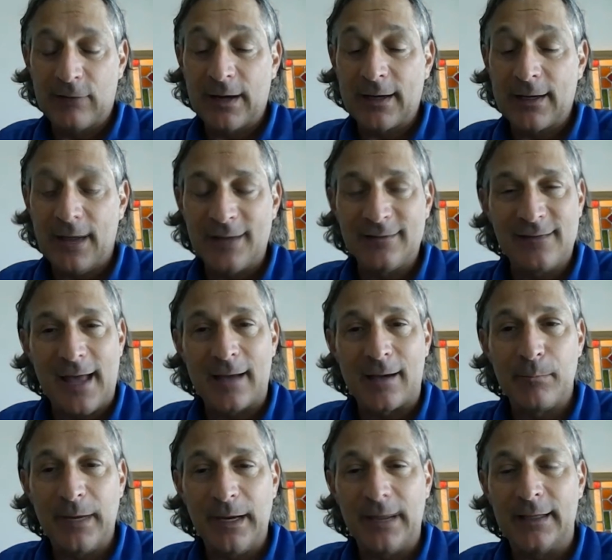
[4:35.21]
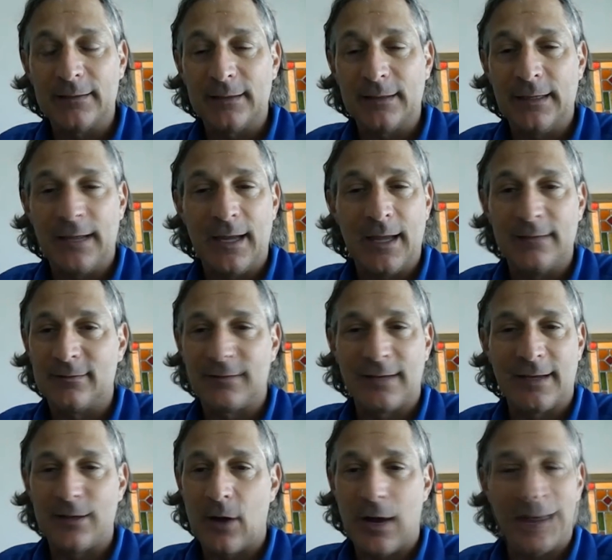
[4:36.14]
and i recognized that immediately
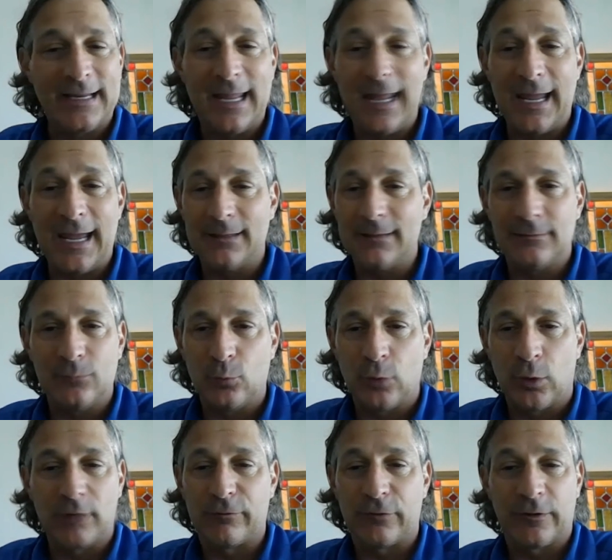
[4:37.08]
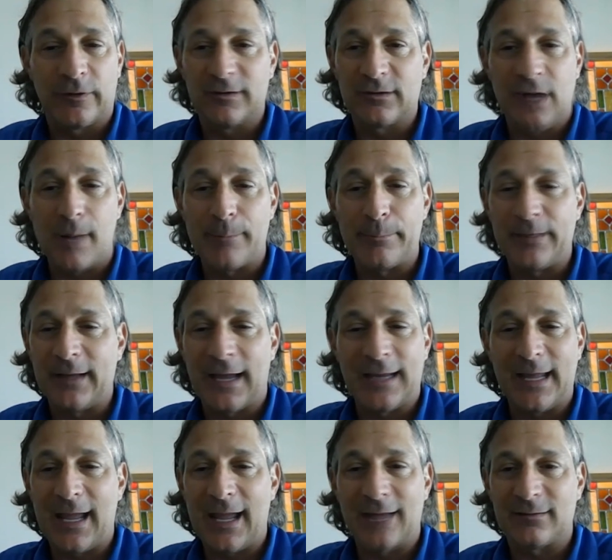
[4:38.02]
and said no i can't work for this
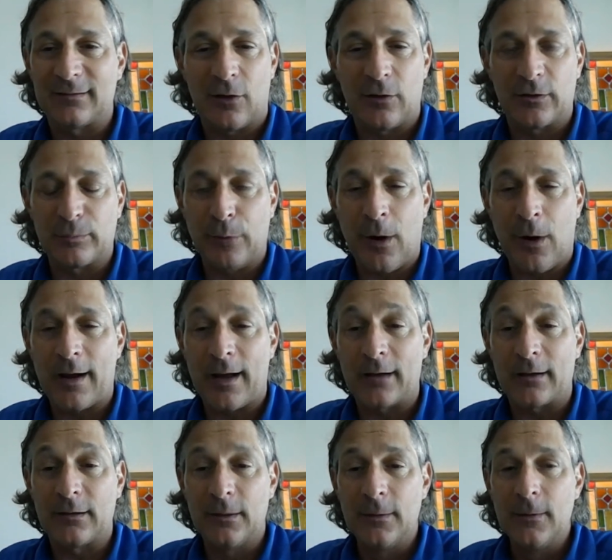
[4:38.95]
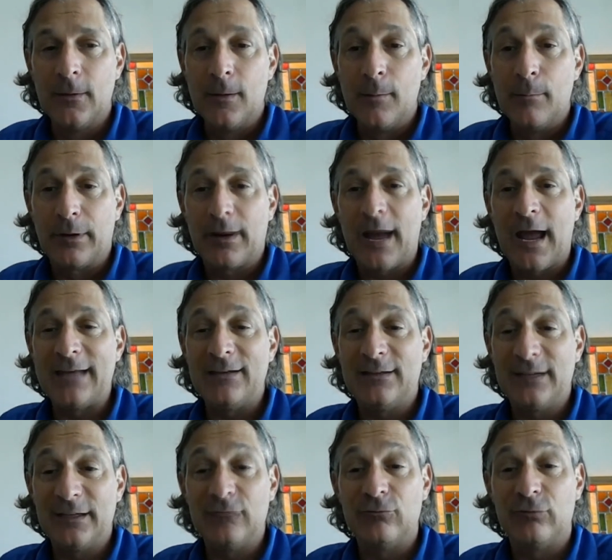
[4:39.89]
company i can't sell this product but
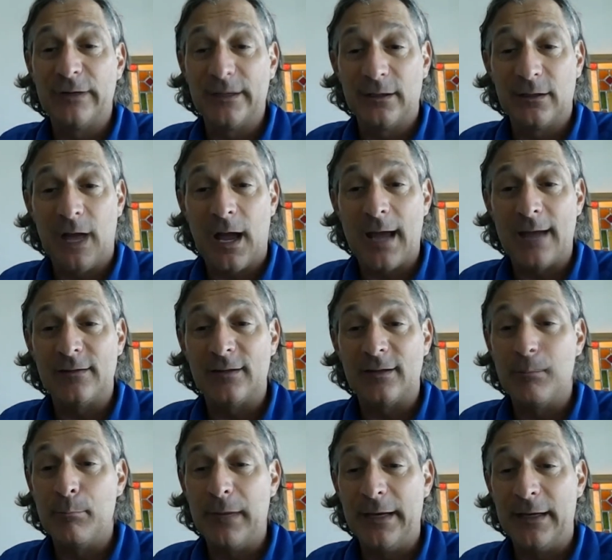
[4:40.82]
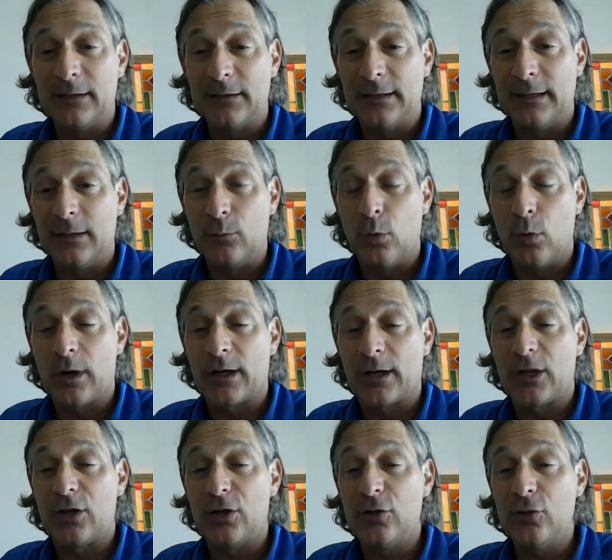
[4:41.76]
i did realize immediately
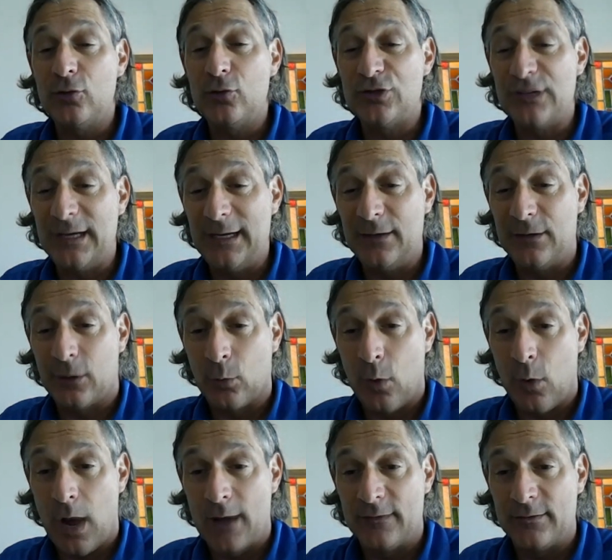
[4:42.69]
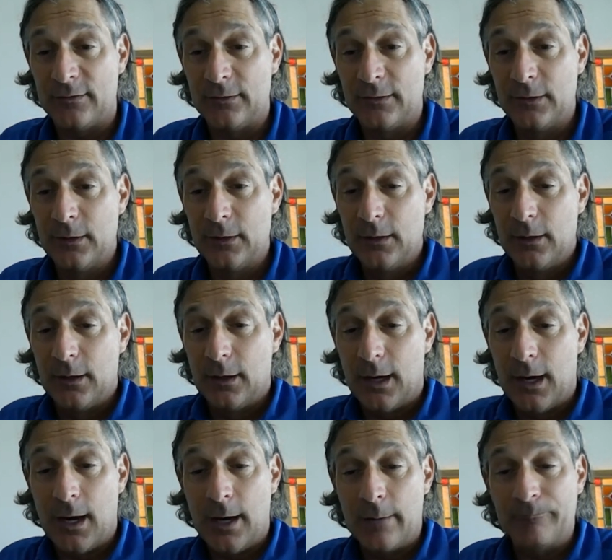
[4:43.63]
what a huge need there was
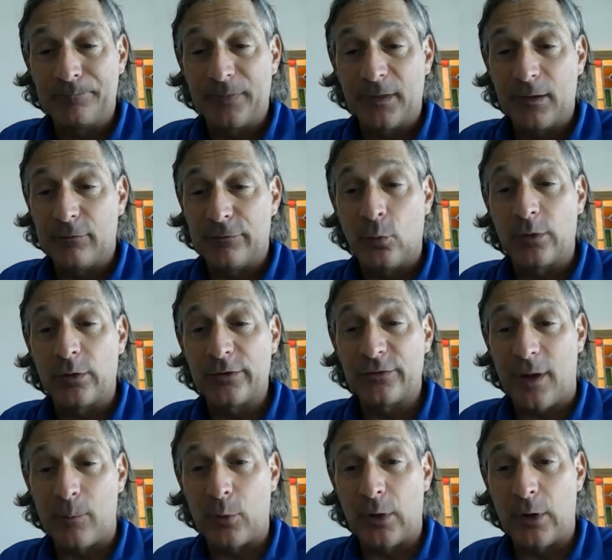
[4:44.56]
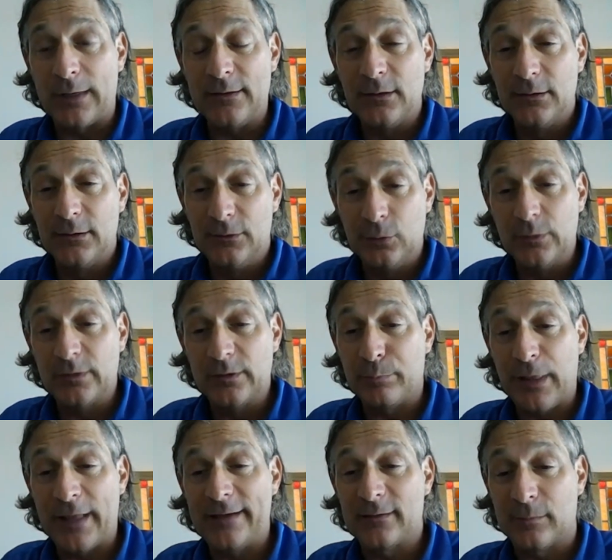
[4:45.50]
um, for someone
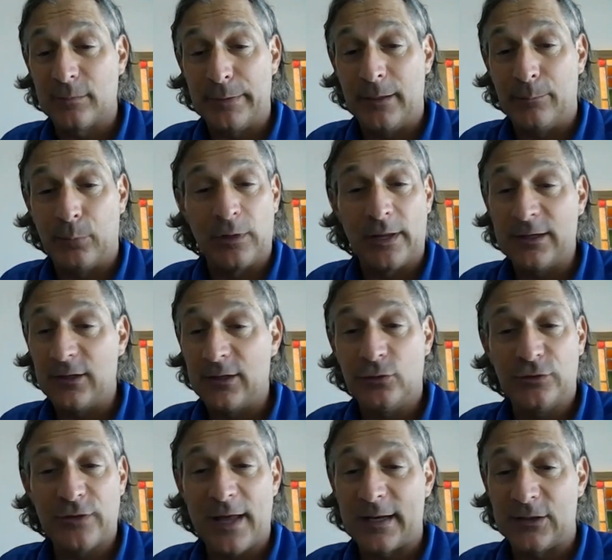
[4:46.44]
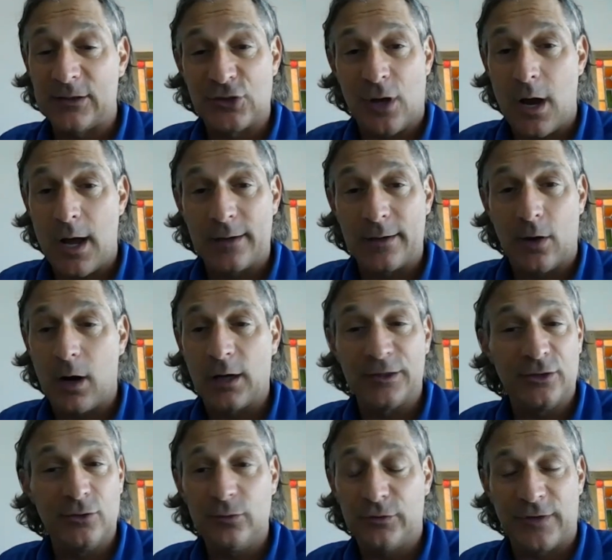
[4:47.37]
to explain it to people like you said it
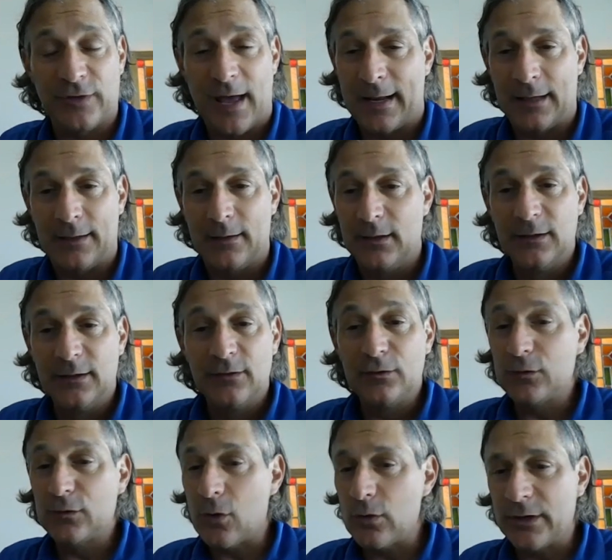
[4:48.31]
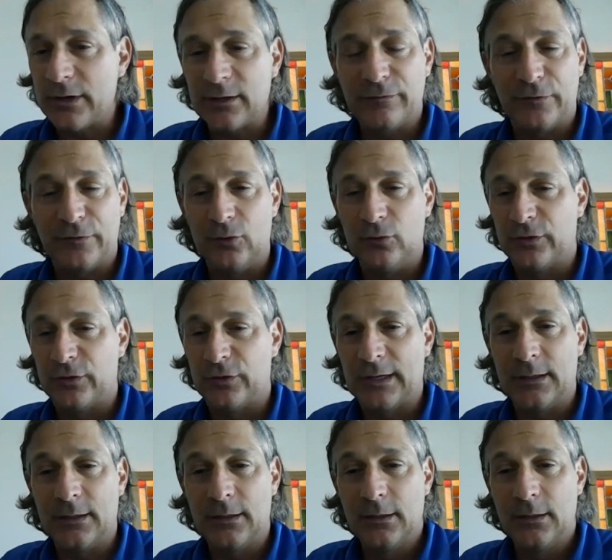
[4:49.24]
john art you said it so
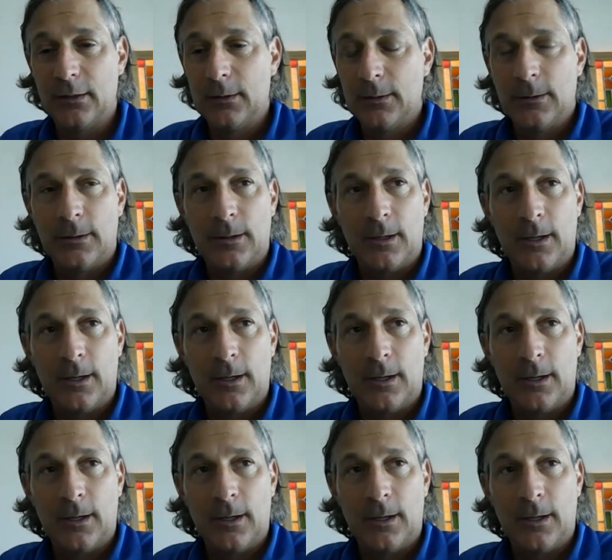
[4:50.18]
confusing.